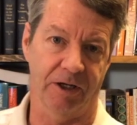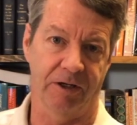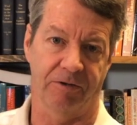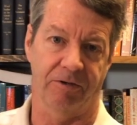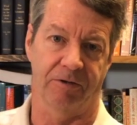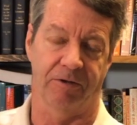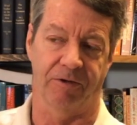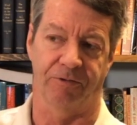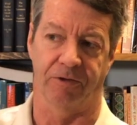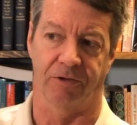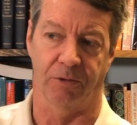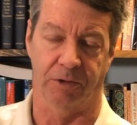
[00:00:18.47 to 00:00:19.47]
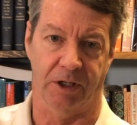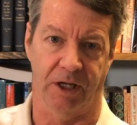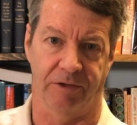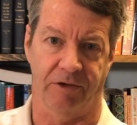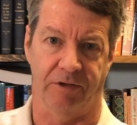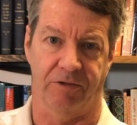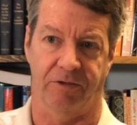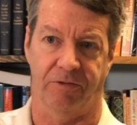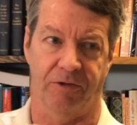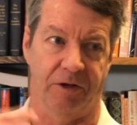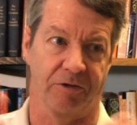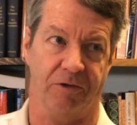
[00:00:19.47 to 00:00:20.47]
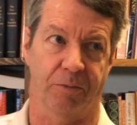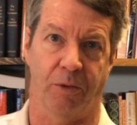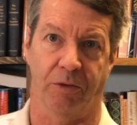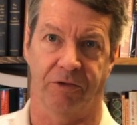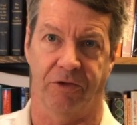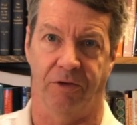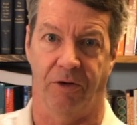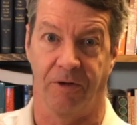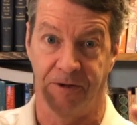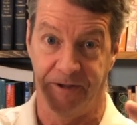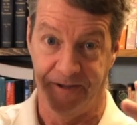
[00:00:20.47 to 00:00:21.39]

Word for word: It's a different sort of contest than sports and all.